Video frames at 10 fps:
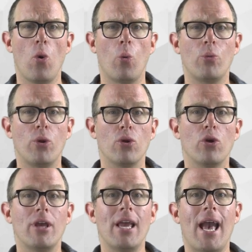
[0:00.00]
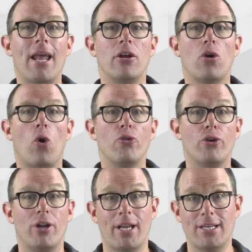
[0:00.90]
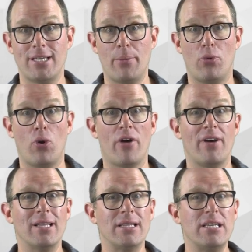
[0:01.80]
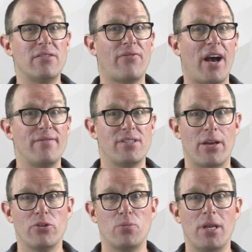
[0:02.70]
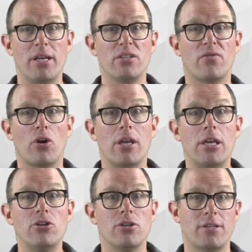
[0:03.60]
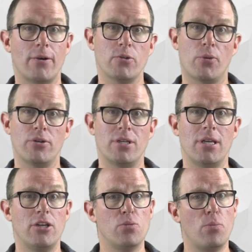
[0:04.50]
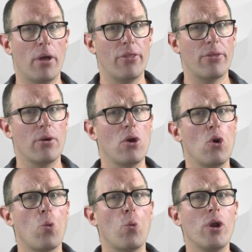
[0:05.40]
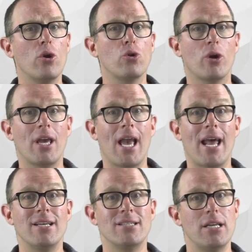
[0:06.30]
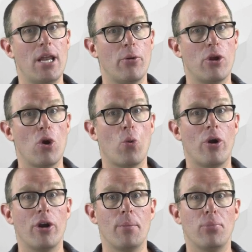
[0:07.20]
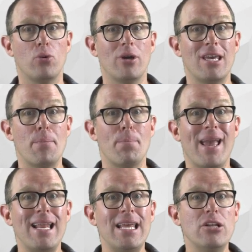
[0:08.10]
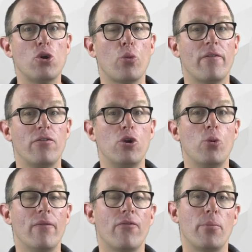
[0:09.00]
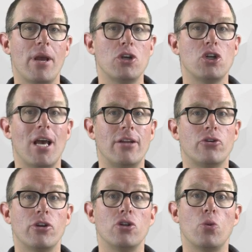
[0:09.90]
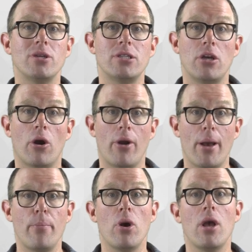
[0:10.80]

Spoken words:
When we are looking at an alternate example of at least 5 sales meetings for each salesperson each month, we are looking at a scenario where an employee may need to review information entered into a CRM